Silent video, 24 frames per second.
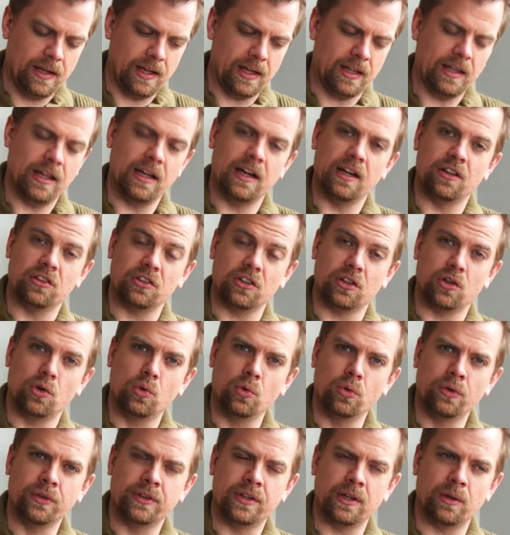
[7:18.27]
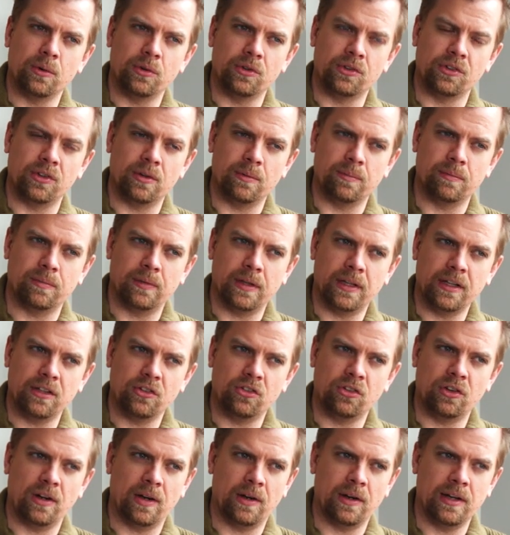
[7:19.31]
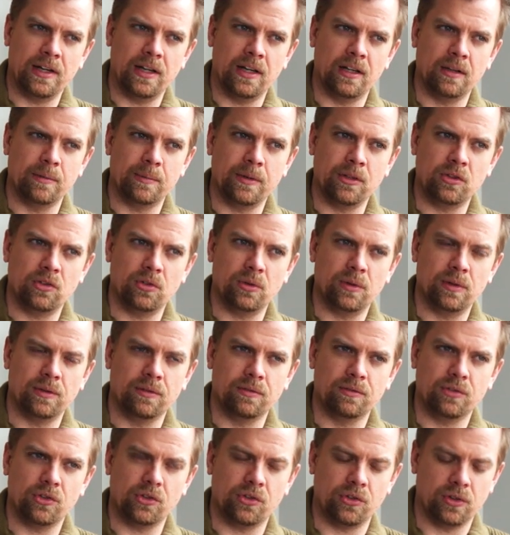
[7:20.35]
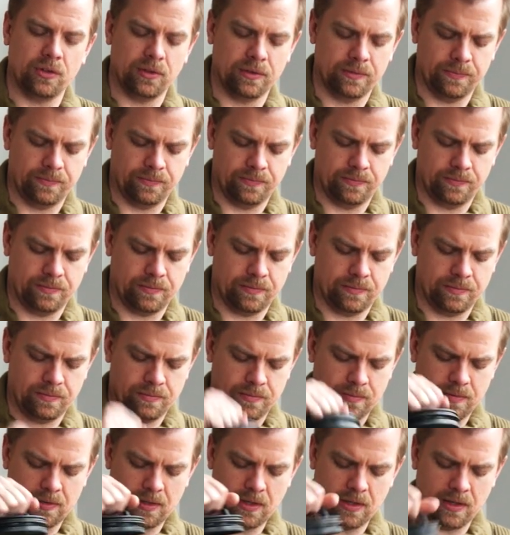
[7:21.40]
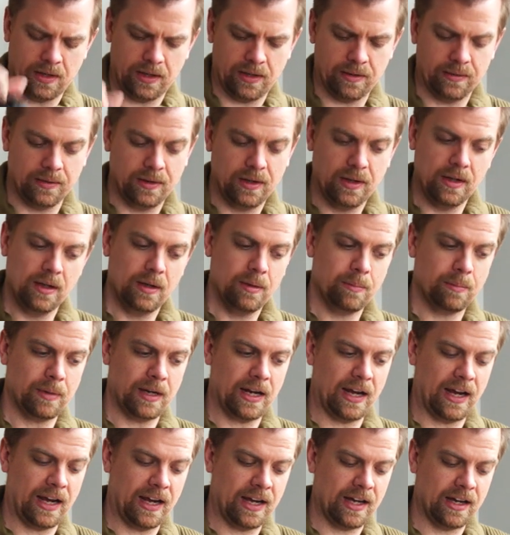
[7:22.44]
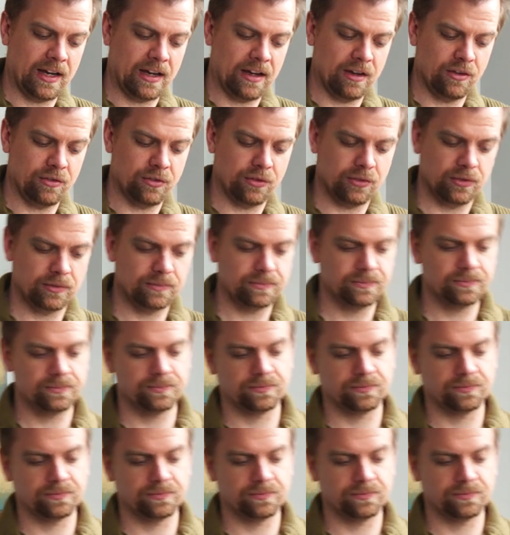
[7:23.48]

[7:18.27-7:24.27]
And then as it cooled, there was some like cherry element to it, for sure. All right. But I have